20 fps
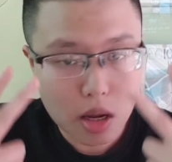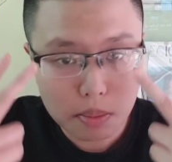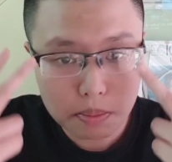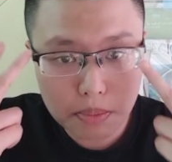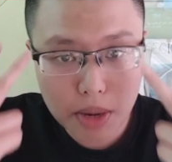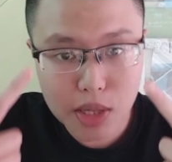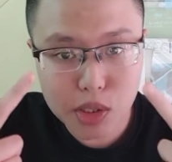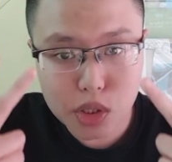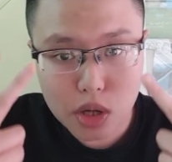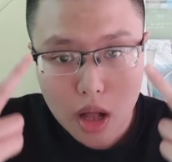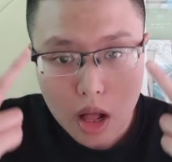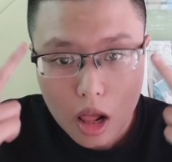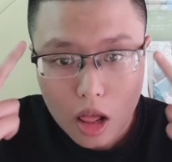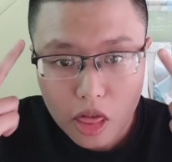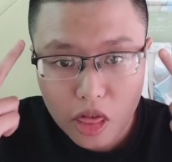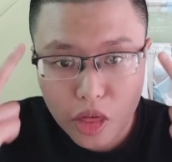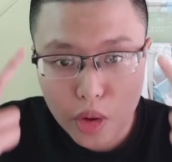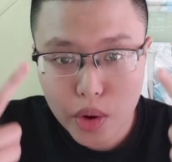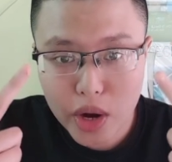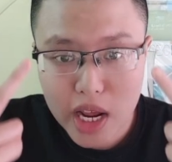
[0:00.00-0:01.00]
But
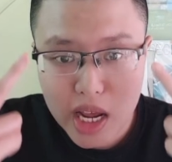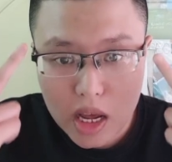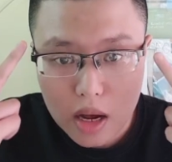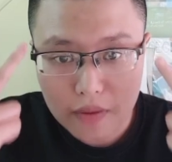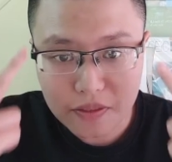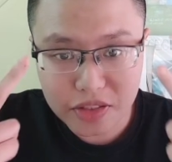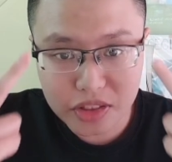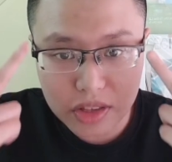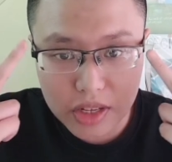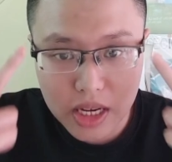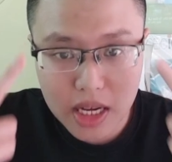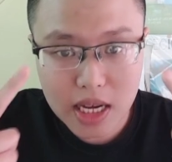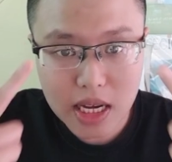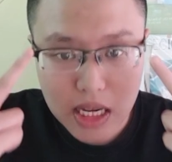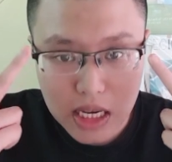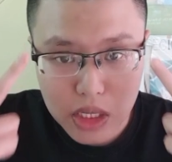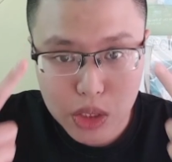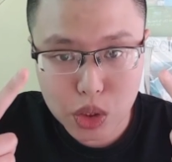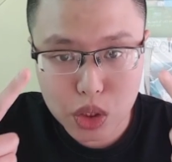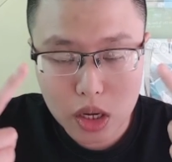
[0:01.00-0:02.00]
3 of
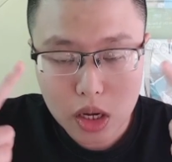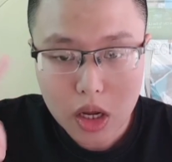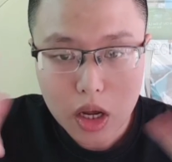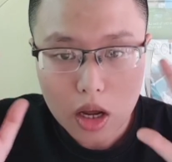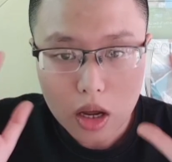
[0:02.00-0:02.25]
these